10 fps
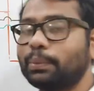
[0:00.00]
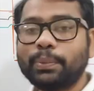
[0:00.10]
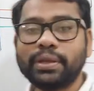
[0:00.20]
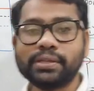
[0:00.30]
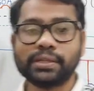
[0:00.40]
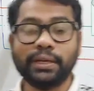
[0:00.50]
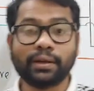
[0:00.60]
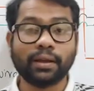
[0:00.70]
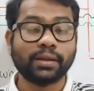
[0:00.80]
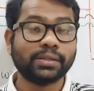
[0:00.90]
means
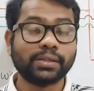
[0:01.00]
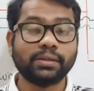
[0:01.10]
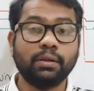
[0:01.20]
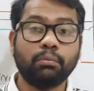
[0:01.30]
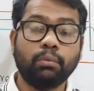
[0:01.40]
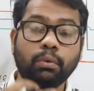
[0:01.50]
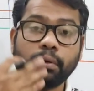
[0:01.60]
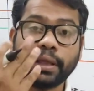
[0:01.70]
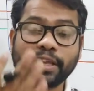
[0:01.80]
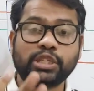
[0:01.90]
it causes
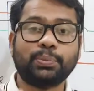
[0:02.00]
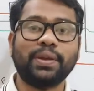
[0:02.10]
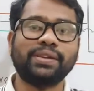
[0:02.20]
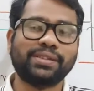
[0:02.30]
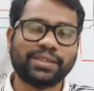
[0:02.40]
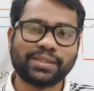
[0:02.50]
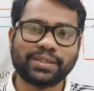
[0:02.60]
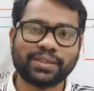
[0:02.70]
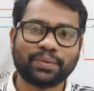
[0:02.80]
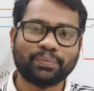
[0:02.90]
more
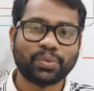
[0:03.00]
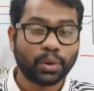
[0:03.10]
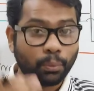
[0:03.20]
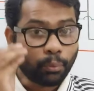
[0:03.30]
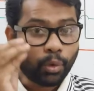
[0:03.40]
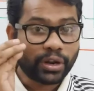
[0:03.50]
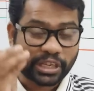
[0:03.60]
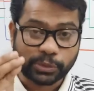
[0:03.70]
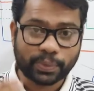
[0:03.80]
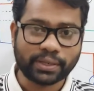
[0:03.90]
expense. More
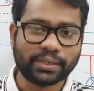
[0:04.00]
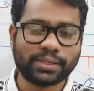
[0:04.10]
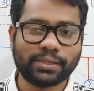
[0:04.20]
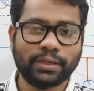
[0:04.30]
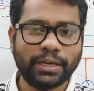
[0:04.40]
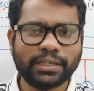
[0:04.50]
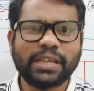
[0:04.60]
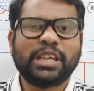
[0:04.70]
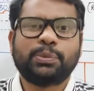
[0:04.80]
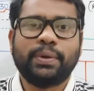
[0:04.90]
expense. It's
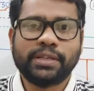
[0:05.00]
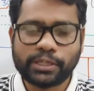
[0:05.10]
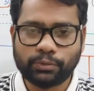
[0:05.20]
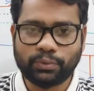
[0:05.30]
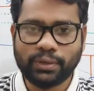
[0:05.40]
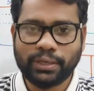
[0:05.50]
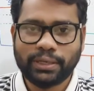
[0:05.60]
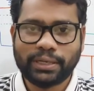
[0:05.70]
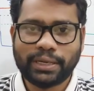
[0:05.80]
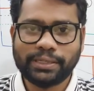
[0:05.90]
expensive,
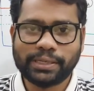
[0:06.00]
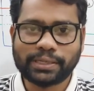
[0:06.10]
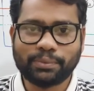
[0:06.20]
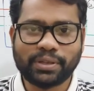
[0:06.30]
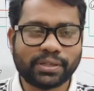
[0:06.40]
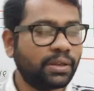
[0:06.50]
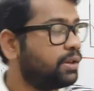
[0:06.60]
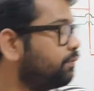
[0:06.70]
tree system is.